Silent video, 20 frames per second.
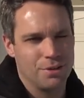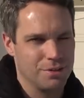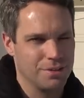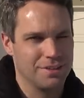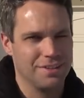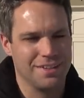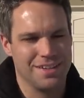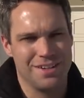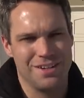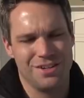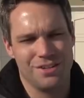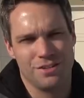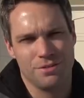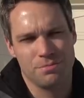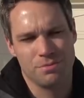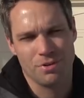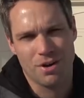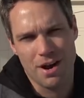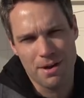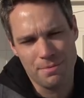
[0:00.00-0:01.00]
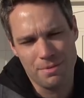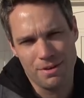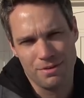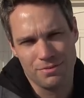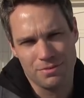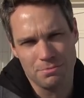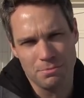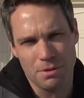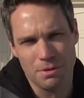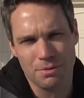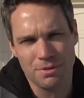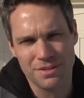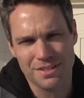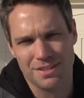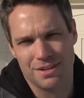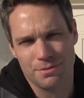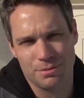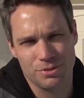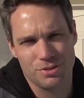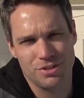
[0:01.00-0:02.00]
Go ahead and click here to subscribe here for some other
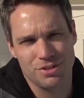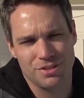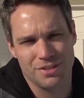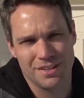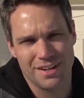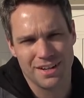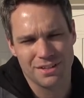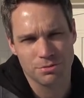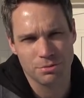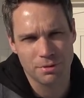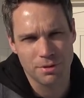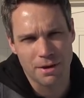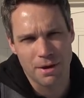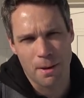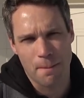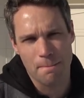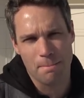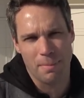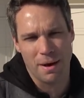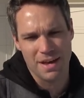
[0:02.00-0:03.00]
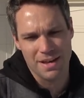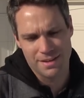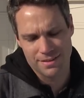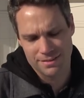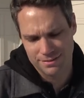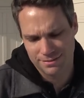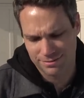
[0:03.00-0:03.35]
ones, and we'll see you in the next one. Bye.